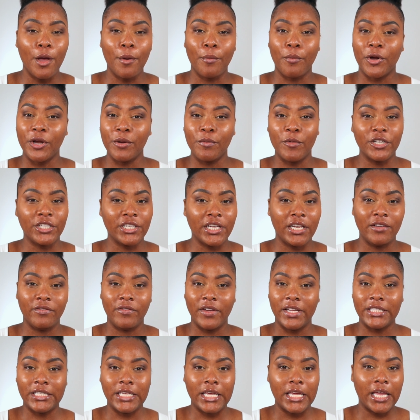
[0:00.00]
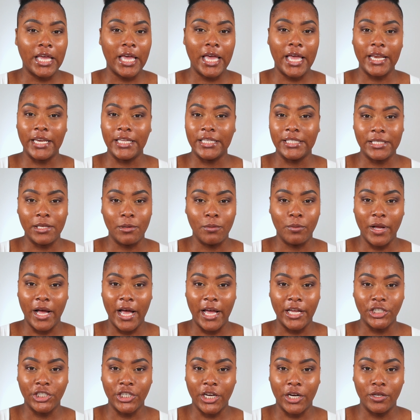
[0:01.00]
pretty much elevating any simple
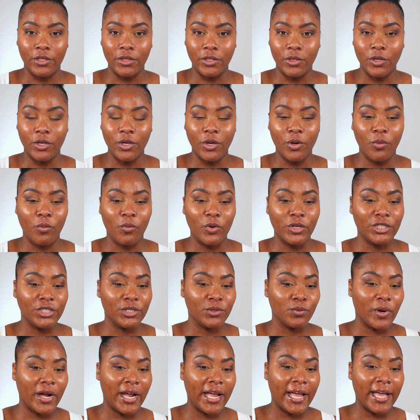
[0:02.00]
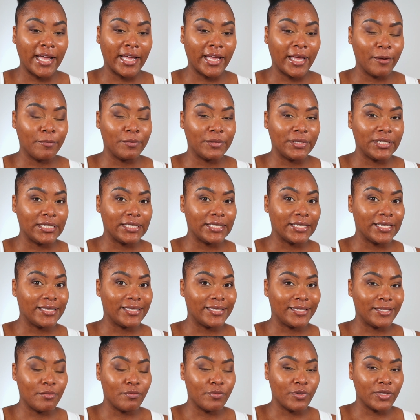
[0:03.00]
eyeshadow look, which is why I kept it
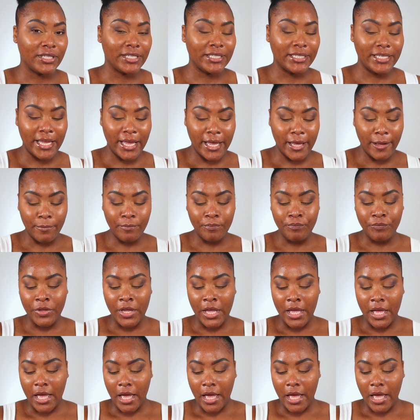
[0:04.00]
simple today.